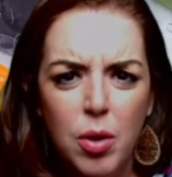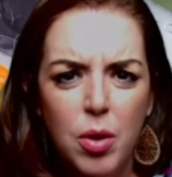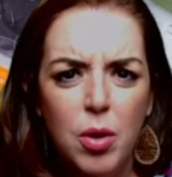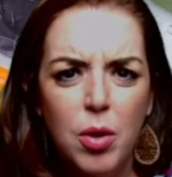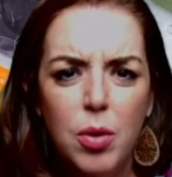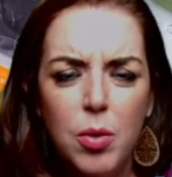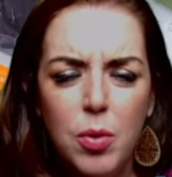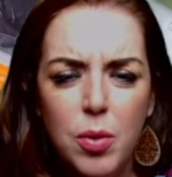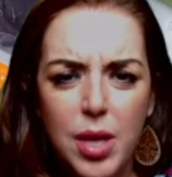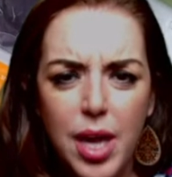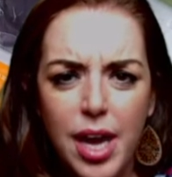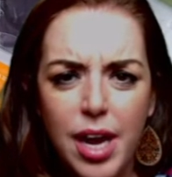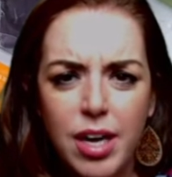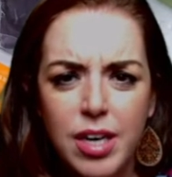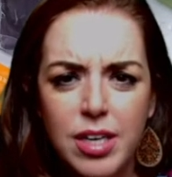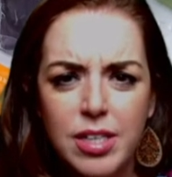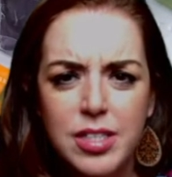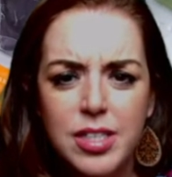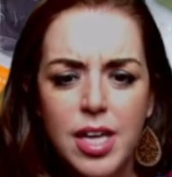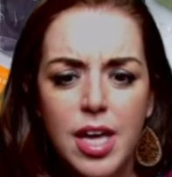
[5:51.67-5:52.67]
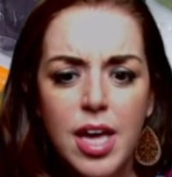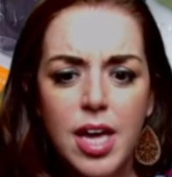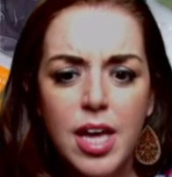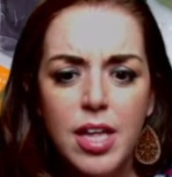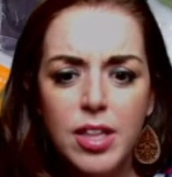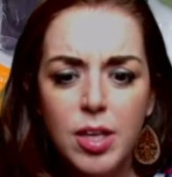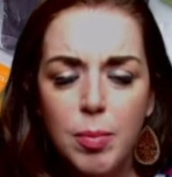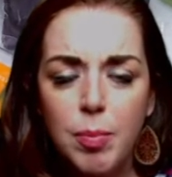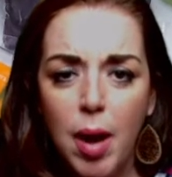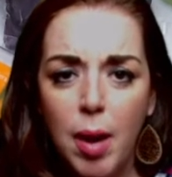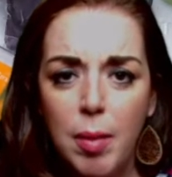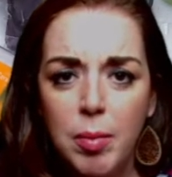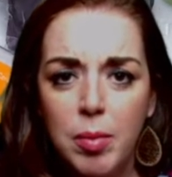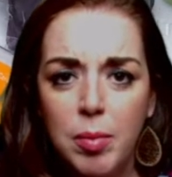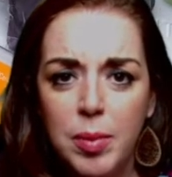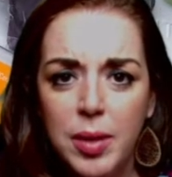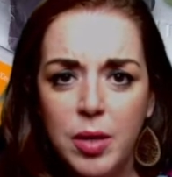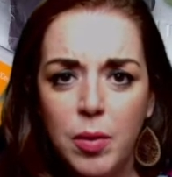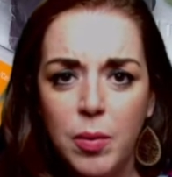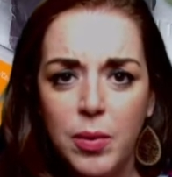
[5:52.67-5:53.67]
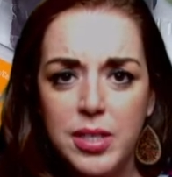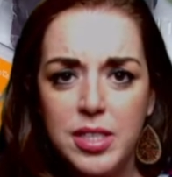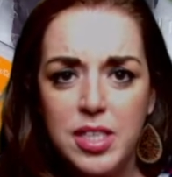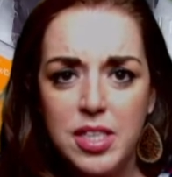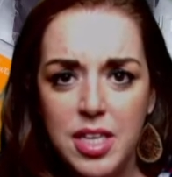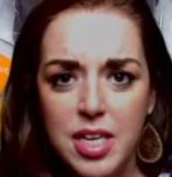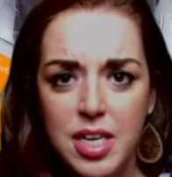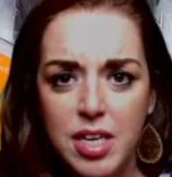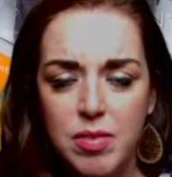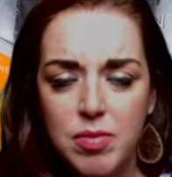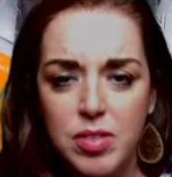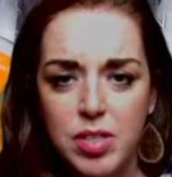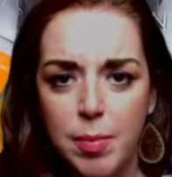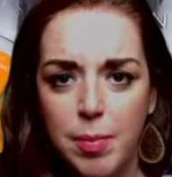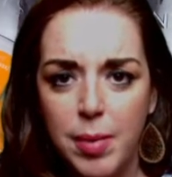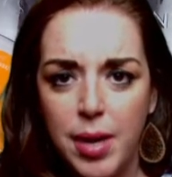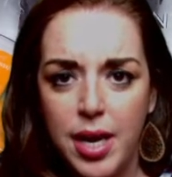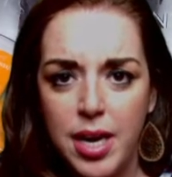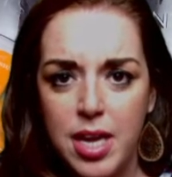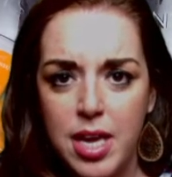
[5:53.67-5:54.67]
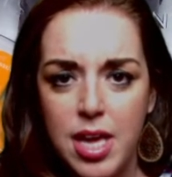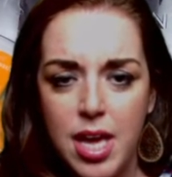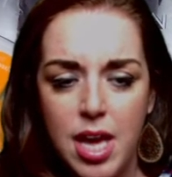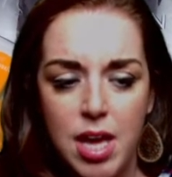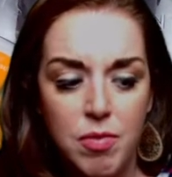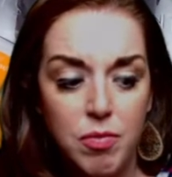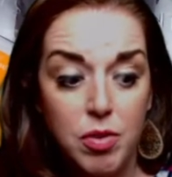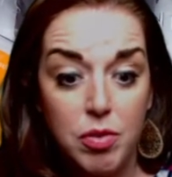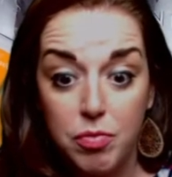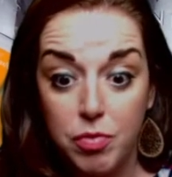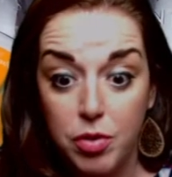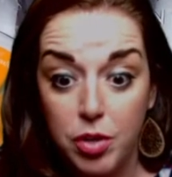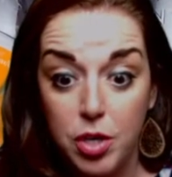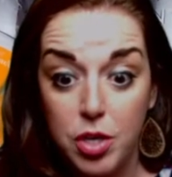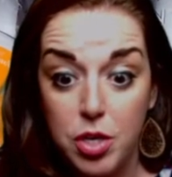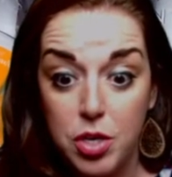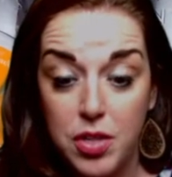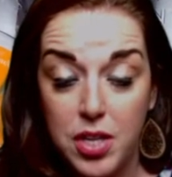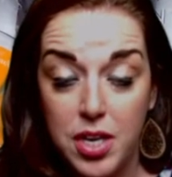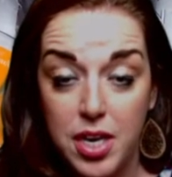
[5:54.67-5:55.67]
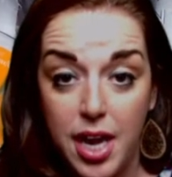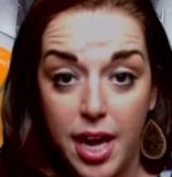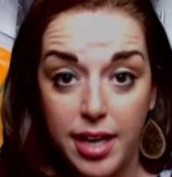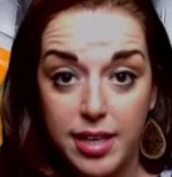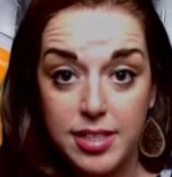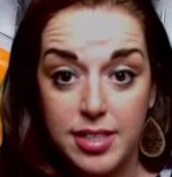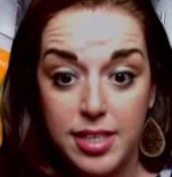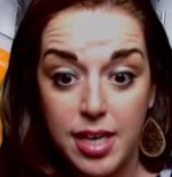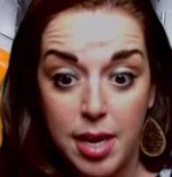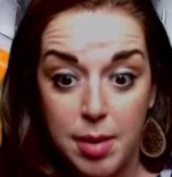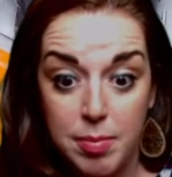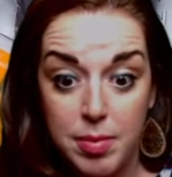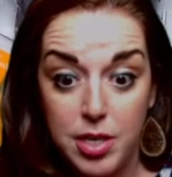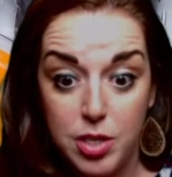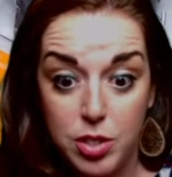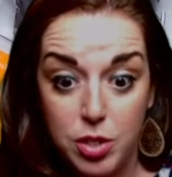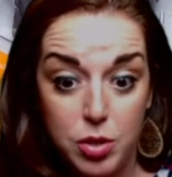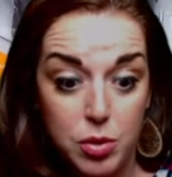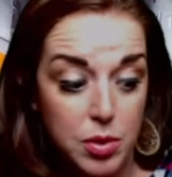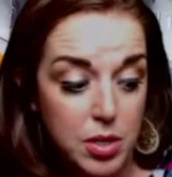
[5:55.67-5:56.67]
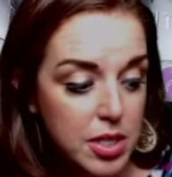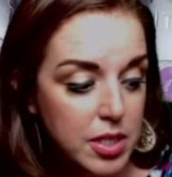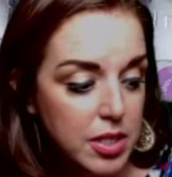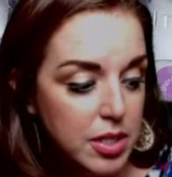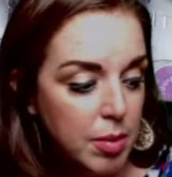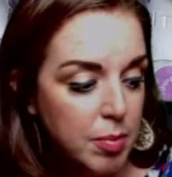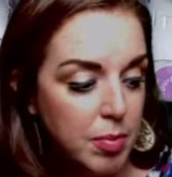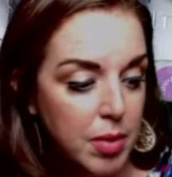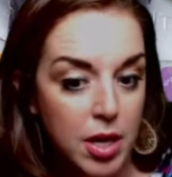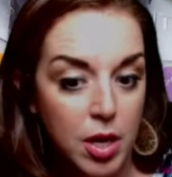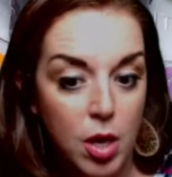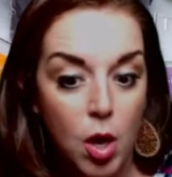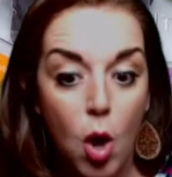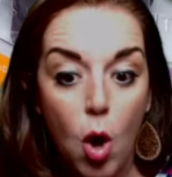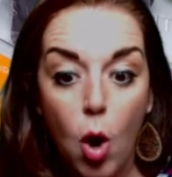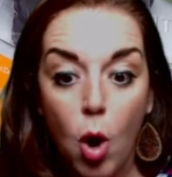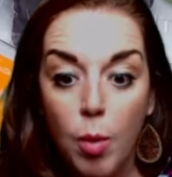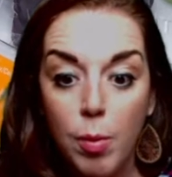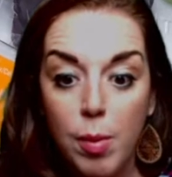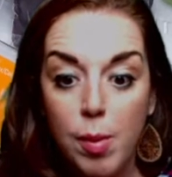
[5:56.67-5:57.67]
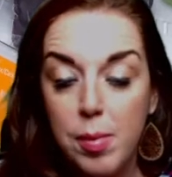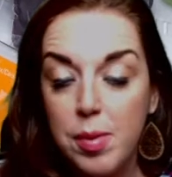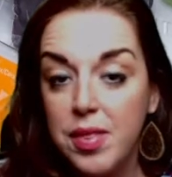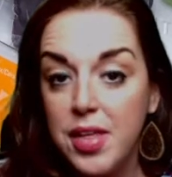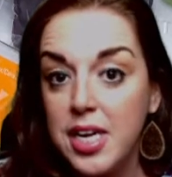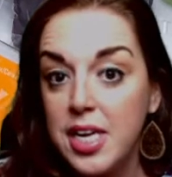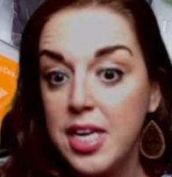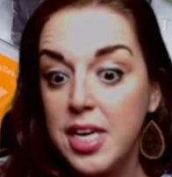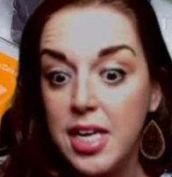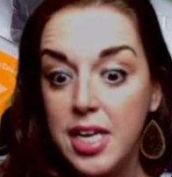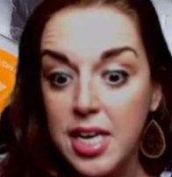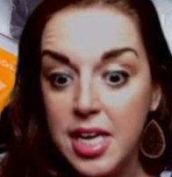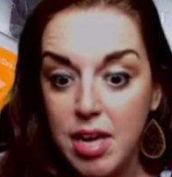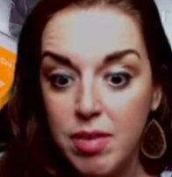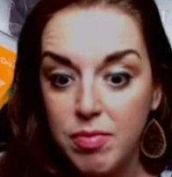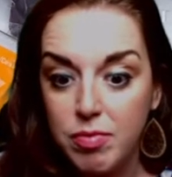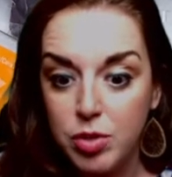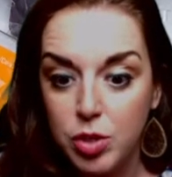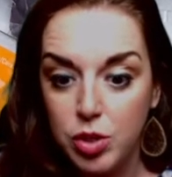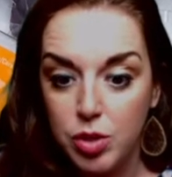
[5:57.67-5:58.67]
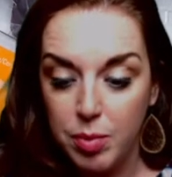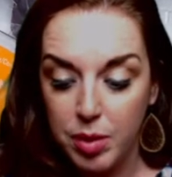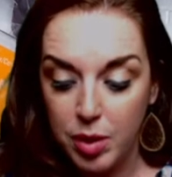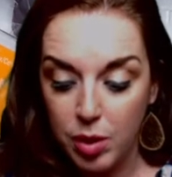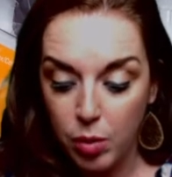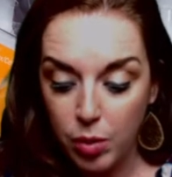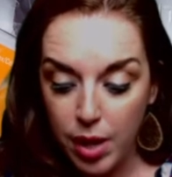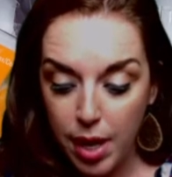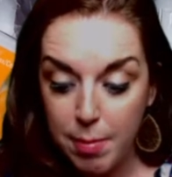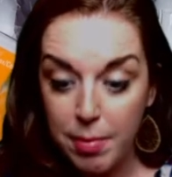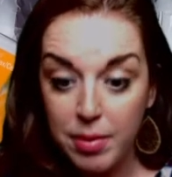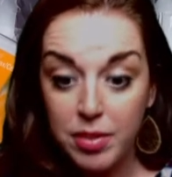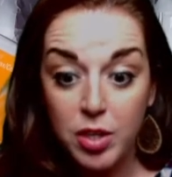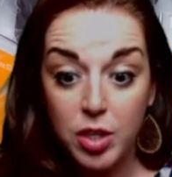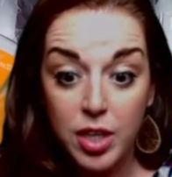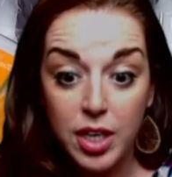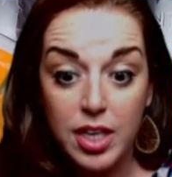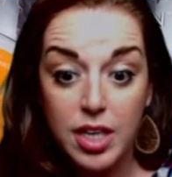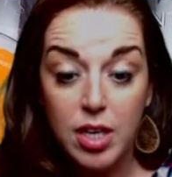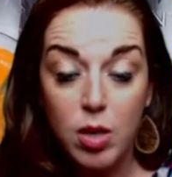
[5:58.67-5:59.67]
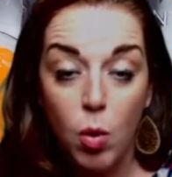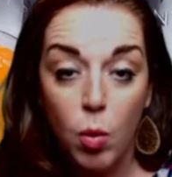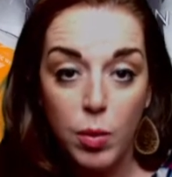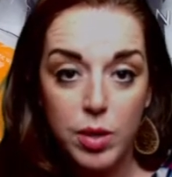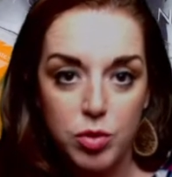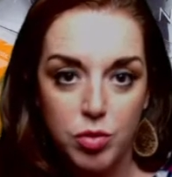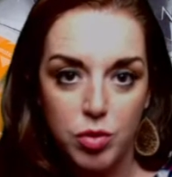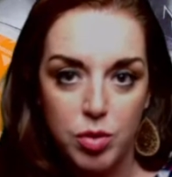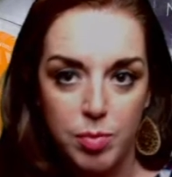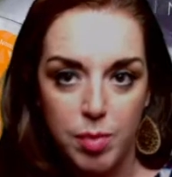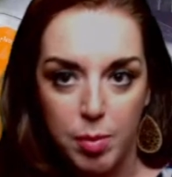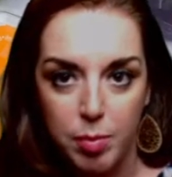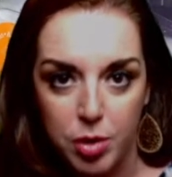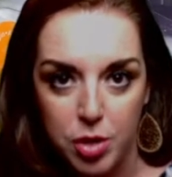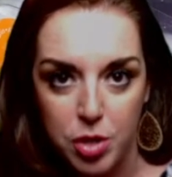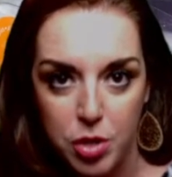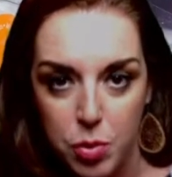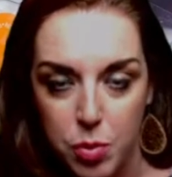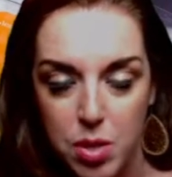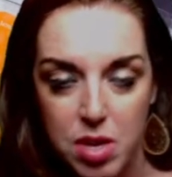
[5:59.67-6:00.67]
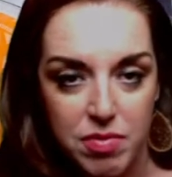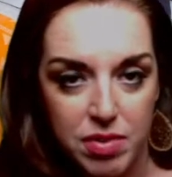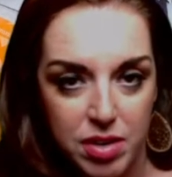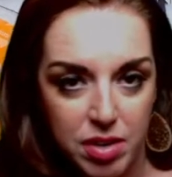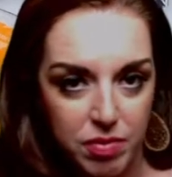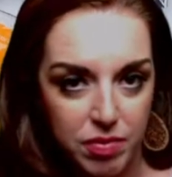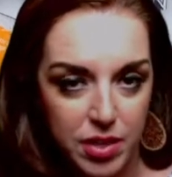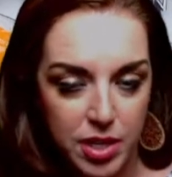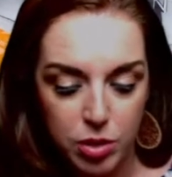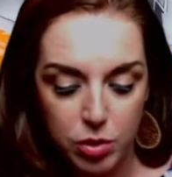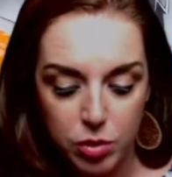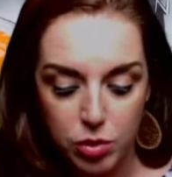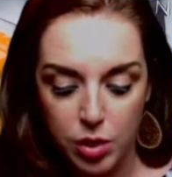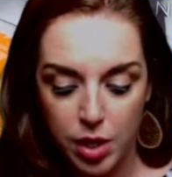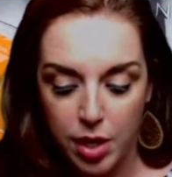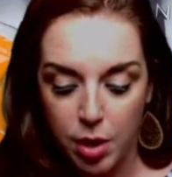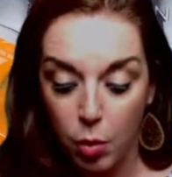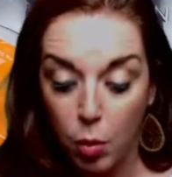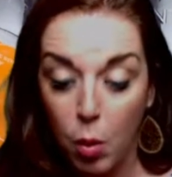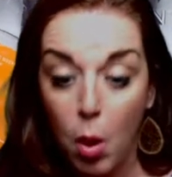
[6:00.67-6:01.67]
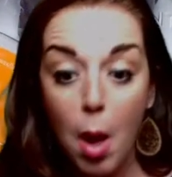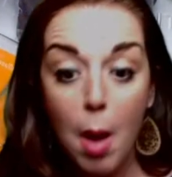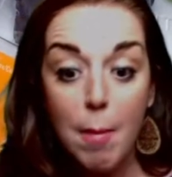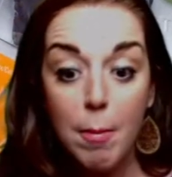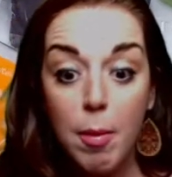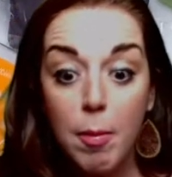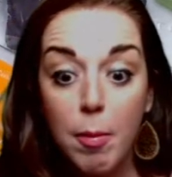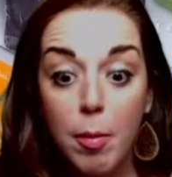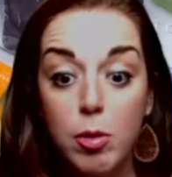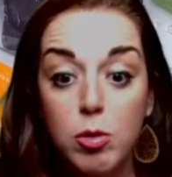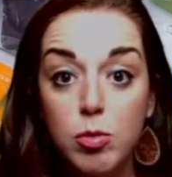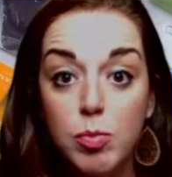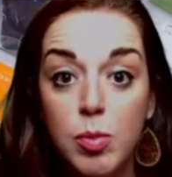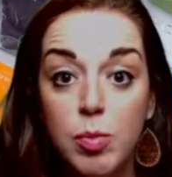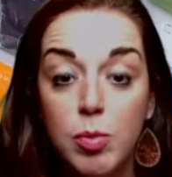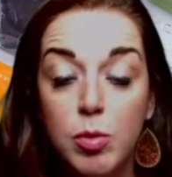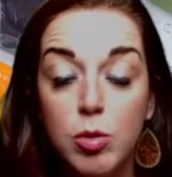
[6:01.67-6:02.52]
who cares? They're probably going to think of somebody and refer you the next time they do need something. Or maybe they need a gift or something. Okay, but they're going to always remember you even if they do say no. But most people